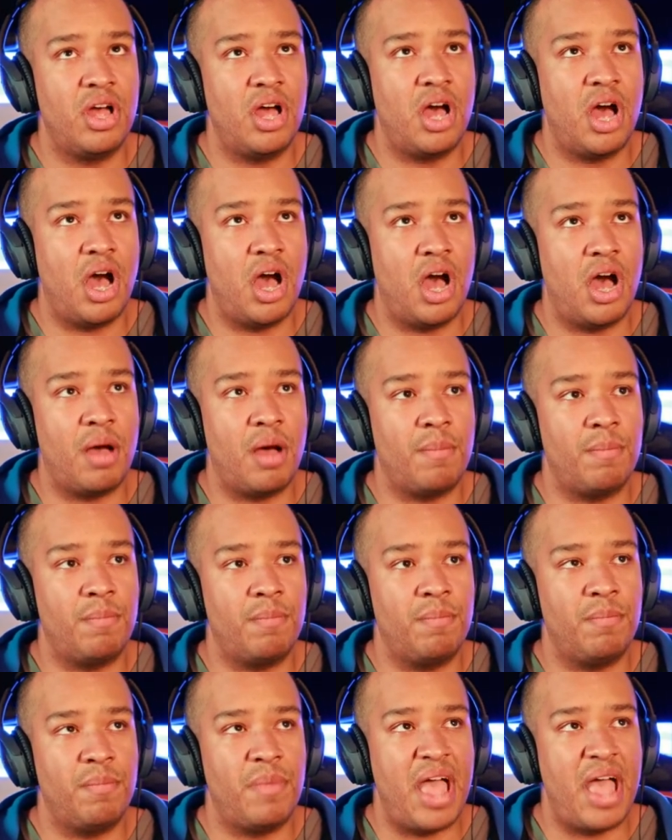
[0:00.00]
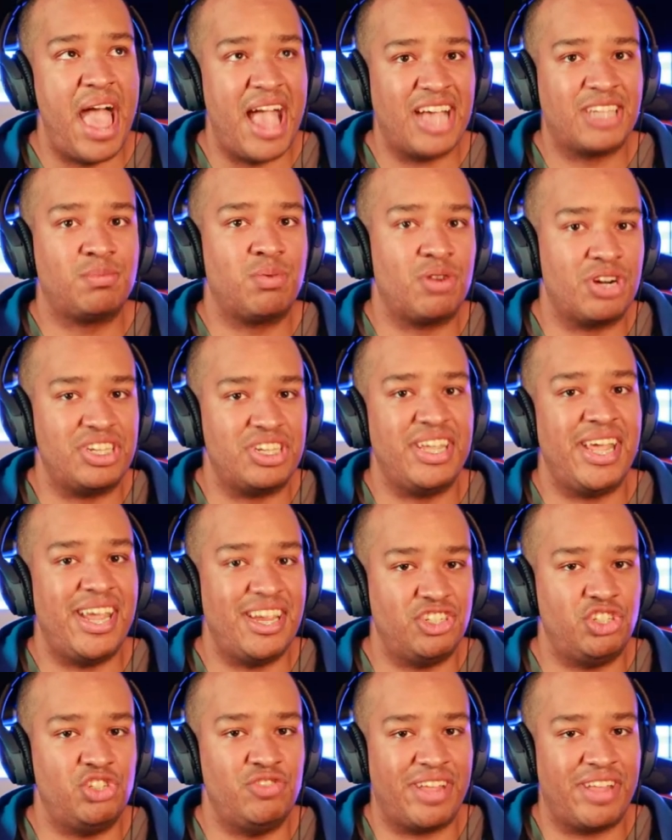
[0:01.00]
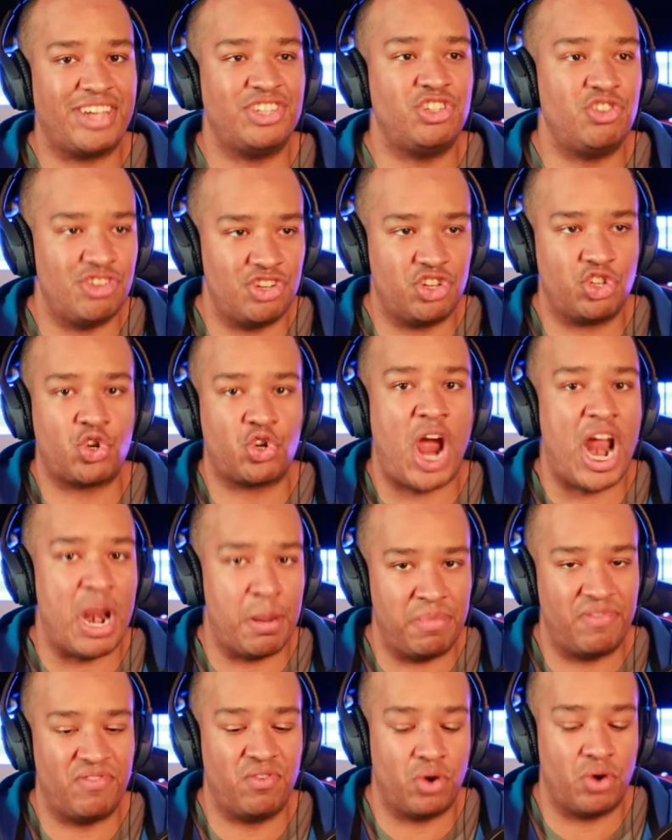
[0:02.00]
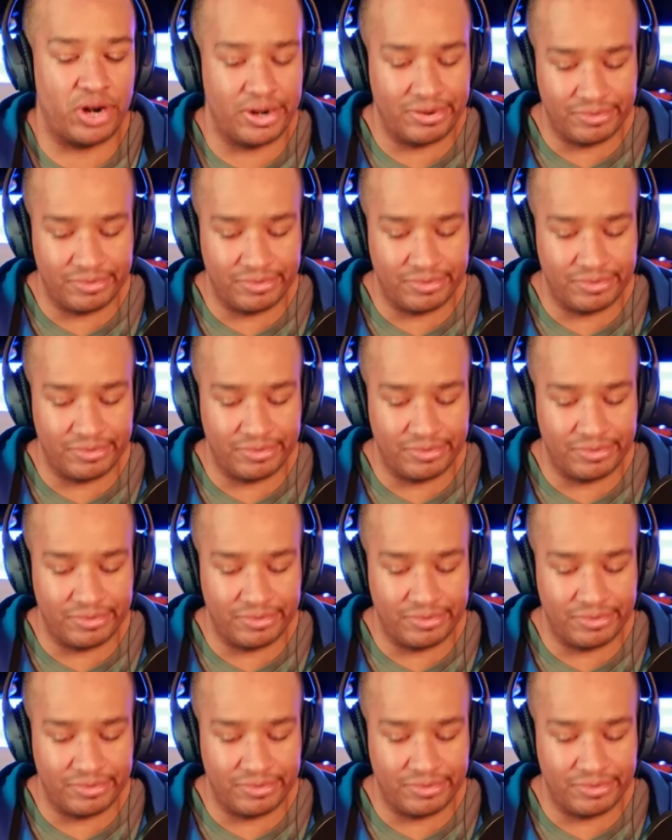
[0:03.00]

um expertise you because you just tried it before.